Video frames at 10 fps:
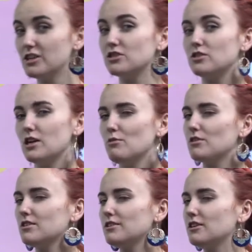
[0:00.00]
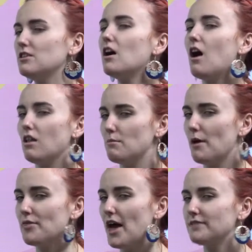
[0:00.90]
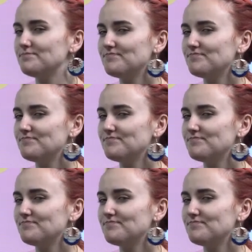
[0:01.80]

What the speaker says: So today we're going to learn all about that.